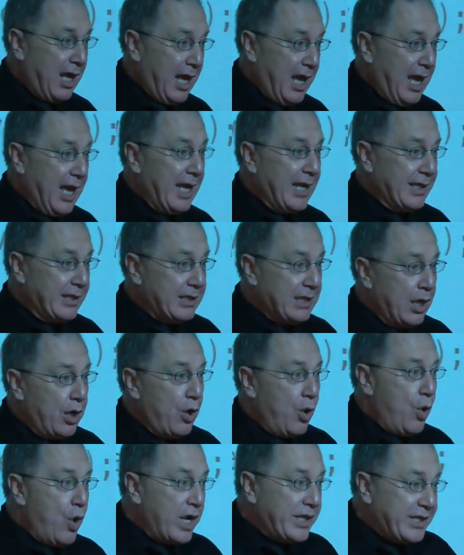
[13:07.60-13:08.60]
And
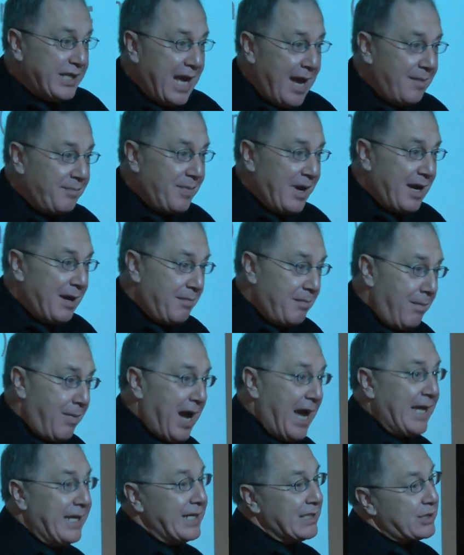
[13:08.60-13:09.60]
odd number
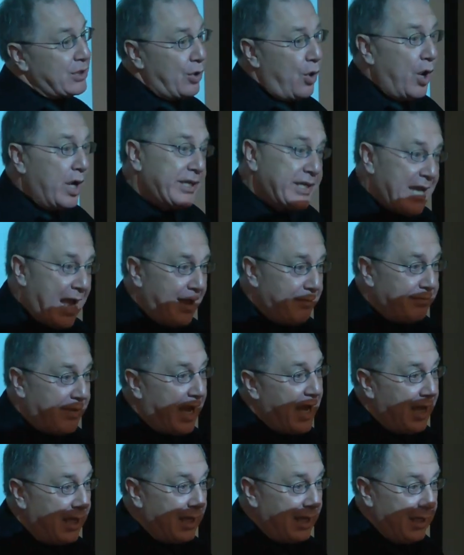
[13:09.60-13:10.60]
minus odd
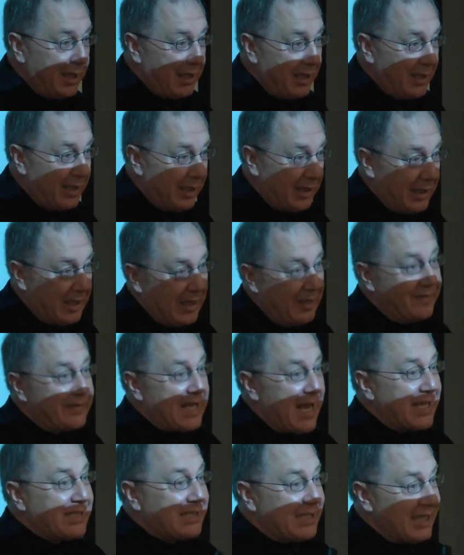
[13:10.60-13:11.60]
number gives
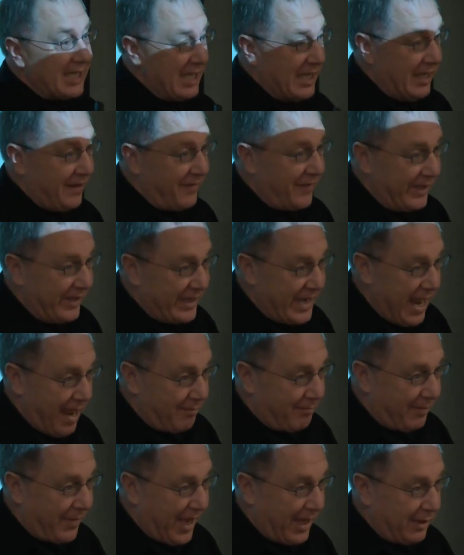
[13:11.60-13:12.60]
us even
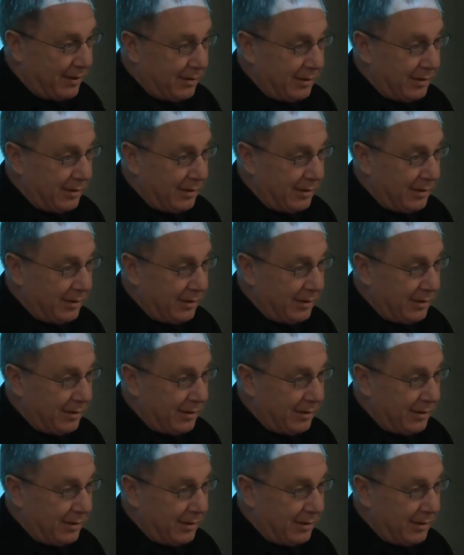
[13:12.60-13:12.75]
number.